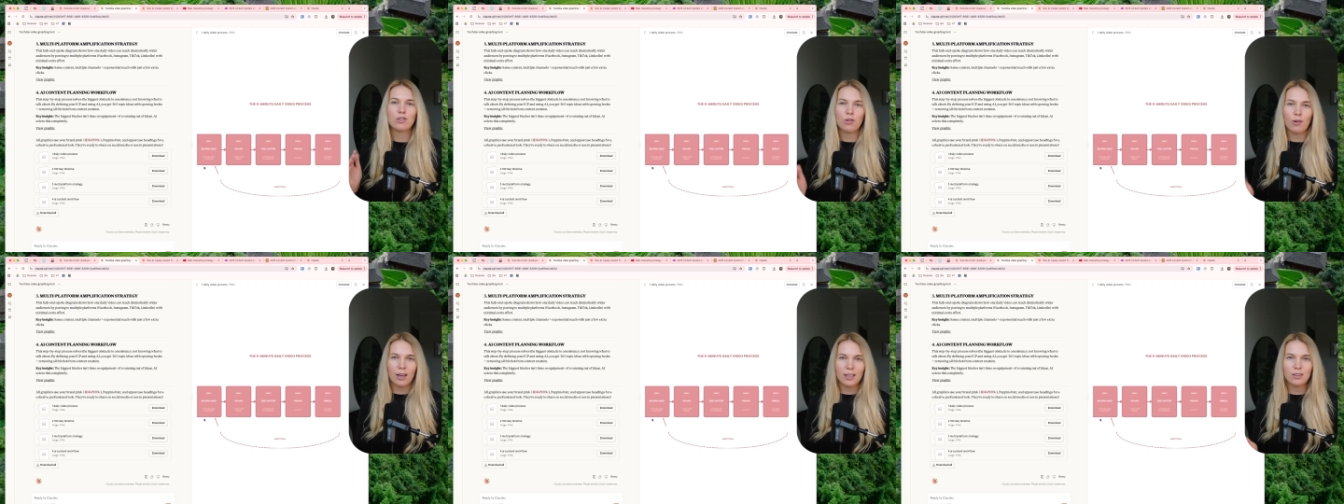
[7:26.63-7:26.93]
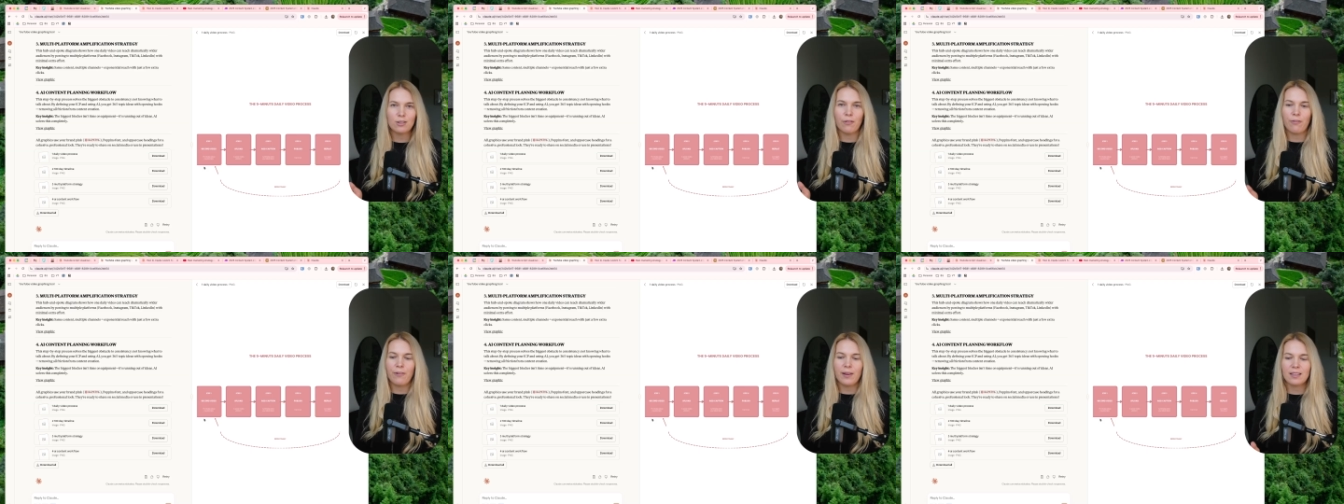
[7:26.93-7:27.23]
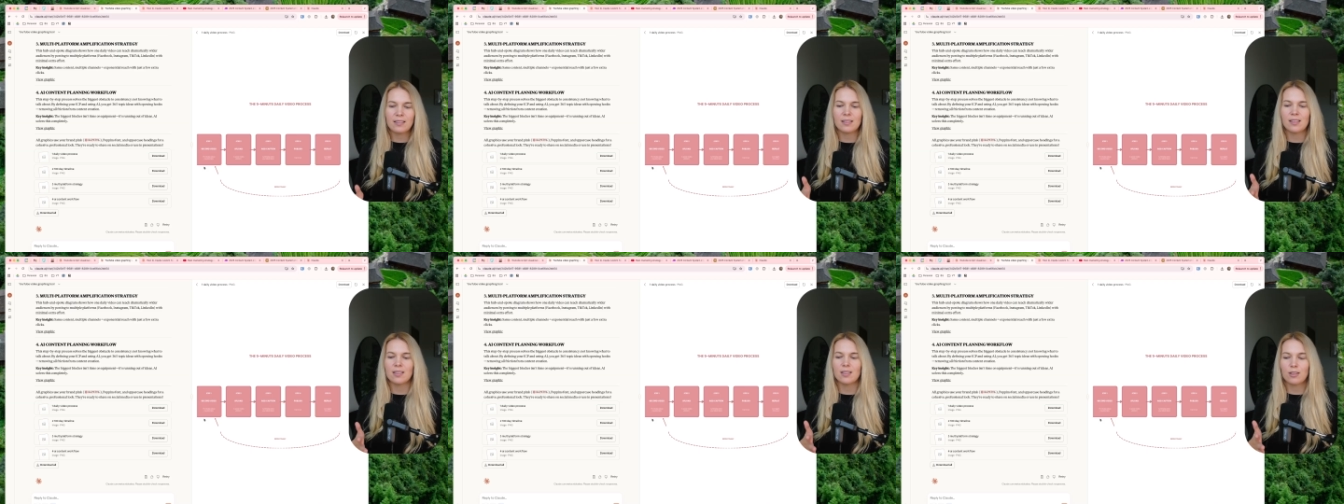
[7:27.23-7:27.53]
try to
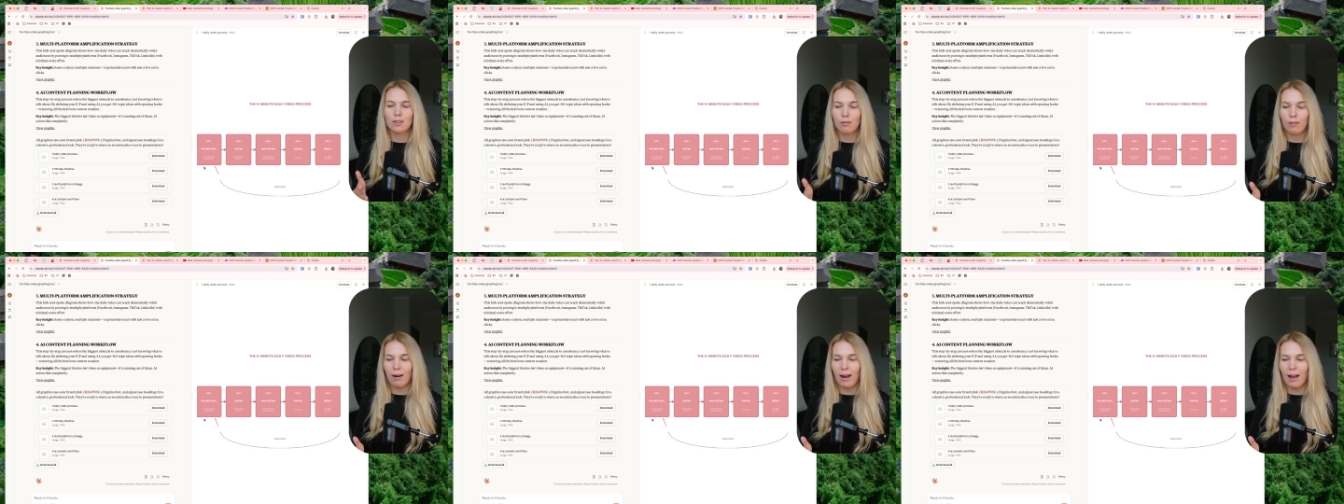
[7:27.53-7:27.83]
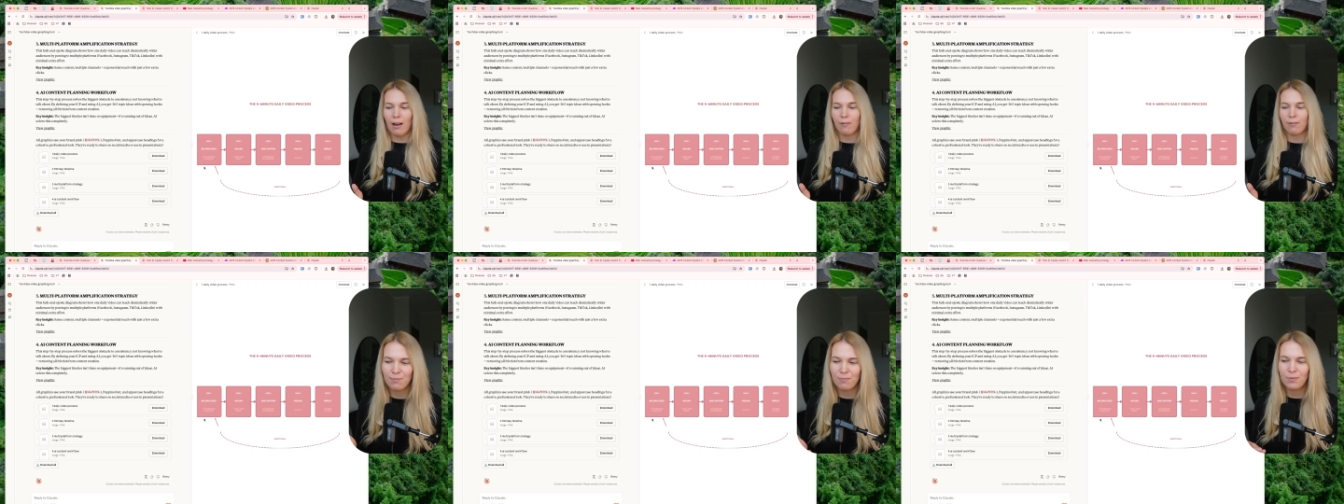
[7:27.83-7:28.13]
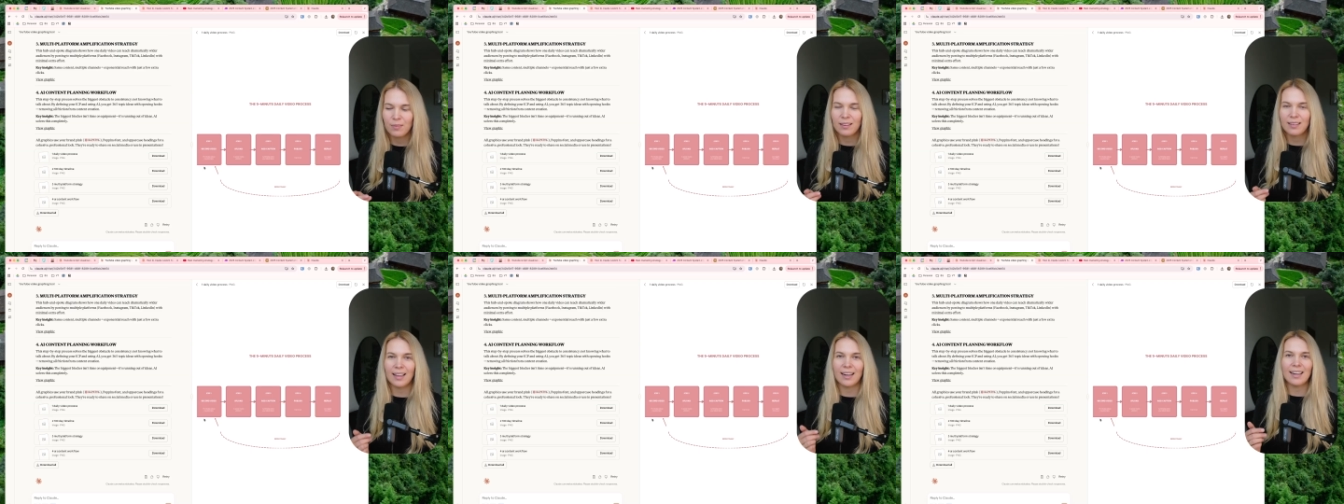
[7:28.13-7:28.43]
fix this graph
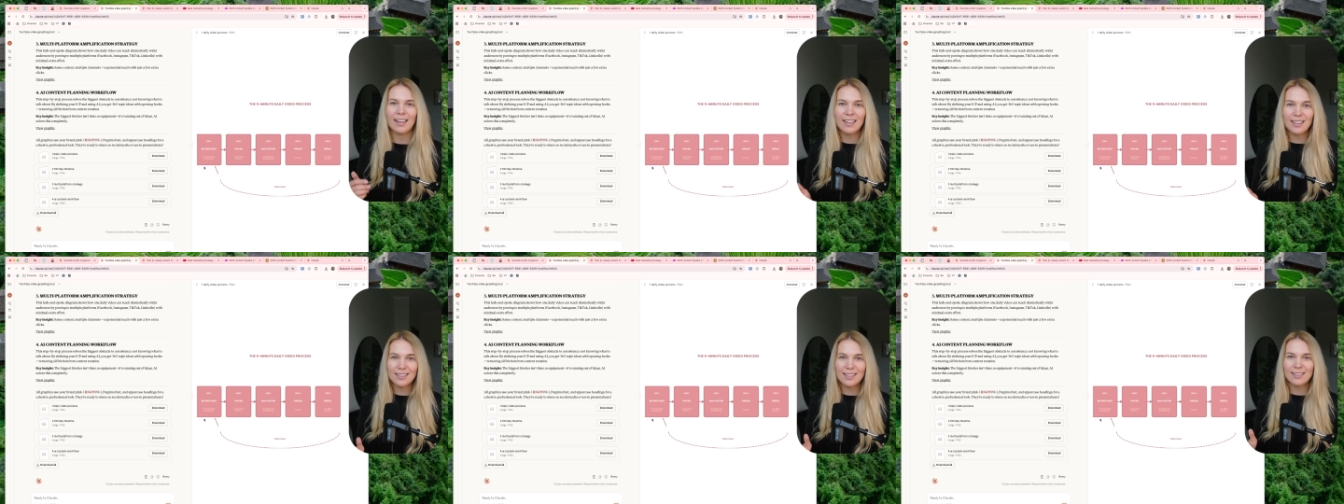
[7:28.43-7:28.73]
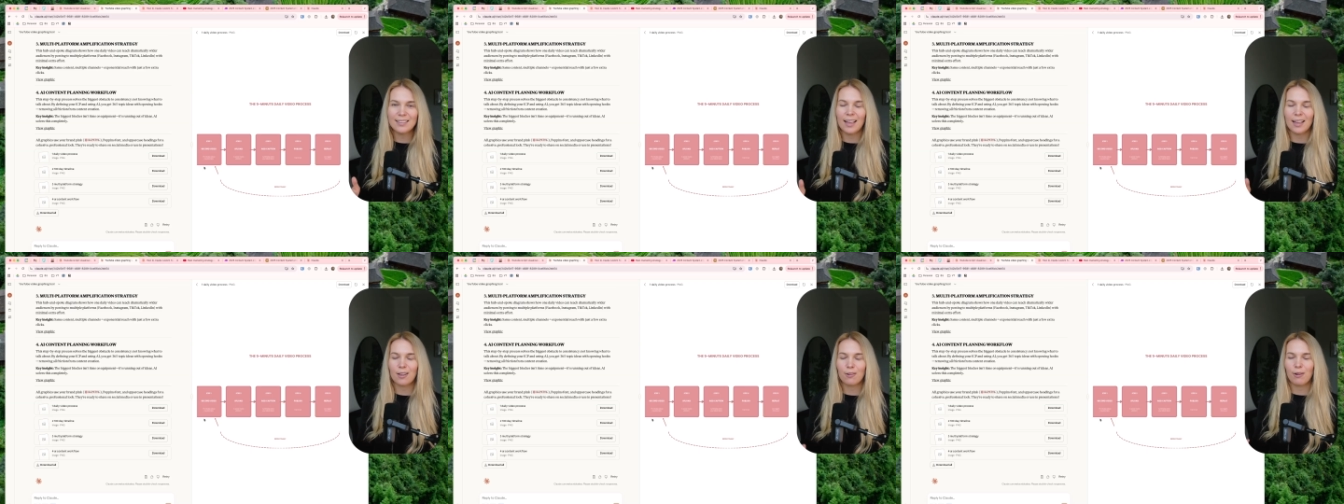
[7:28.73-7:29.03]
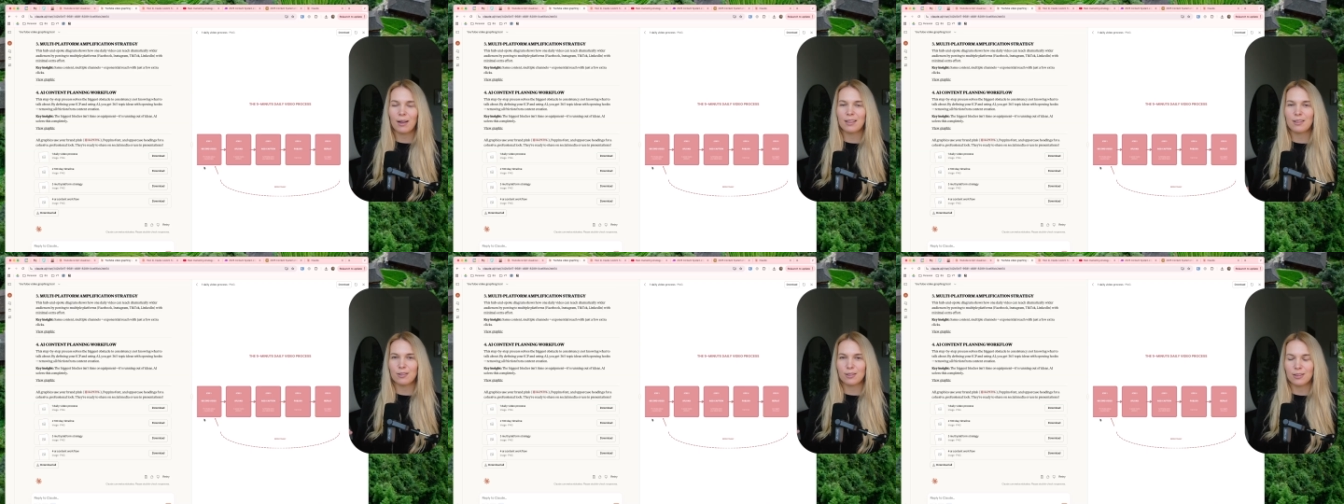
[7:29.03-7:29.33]
that isn't that
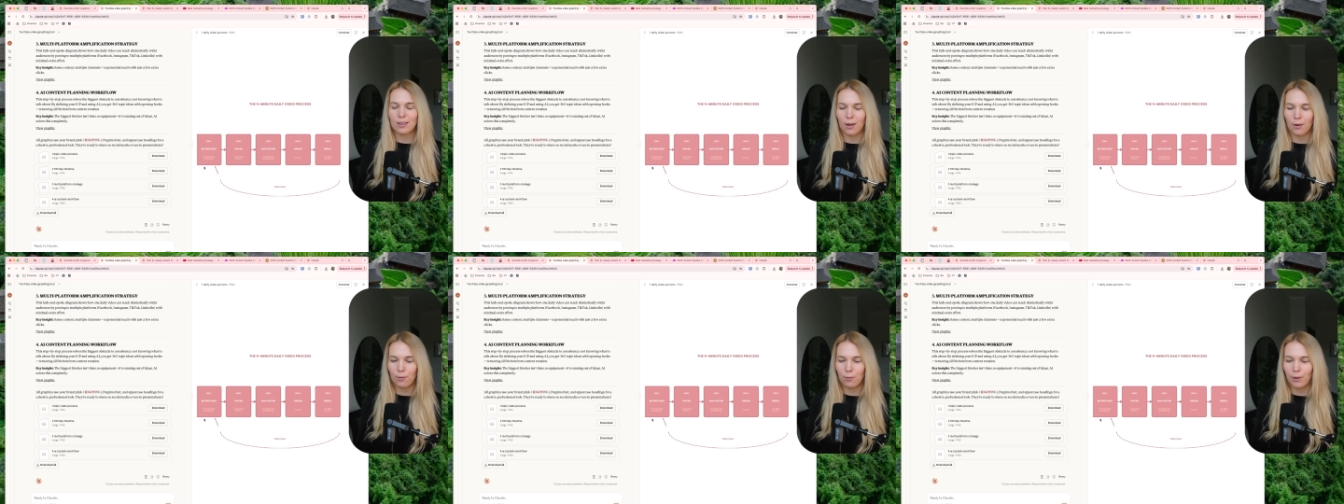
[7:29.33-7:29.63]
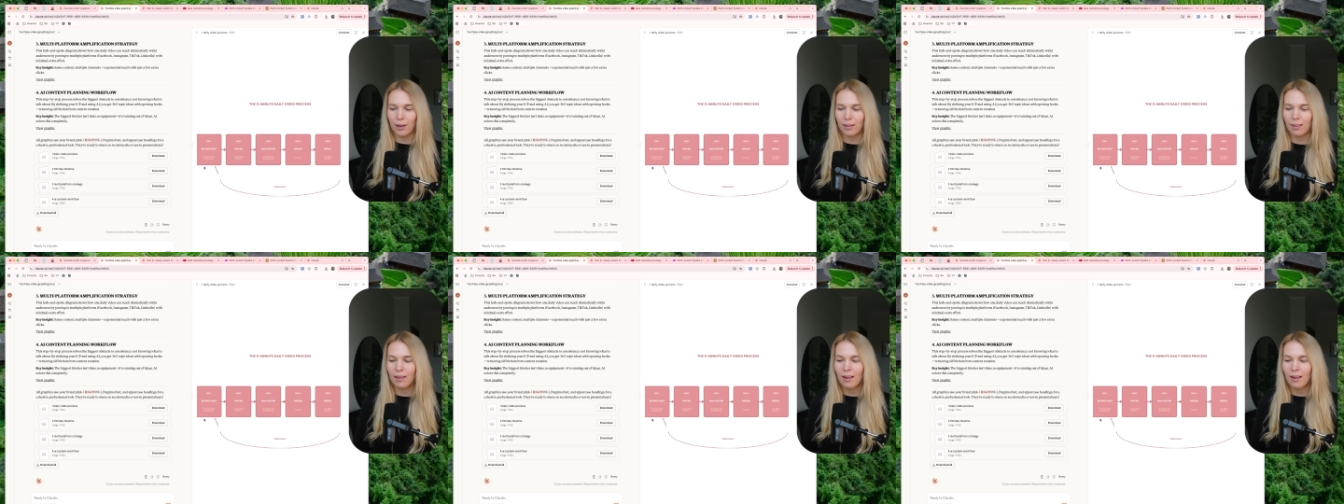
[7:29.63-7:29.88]
great to start with.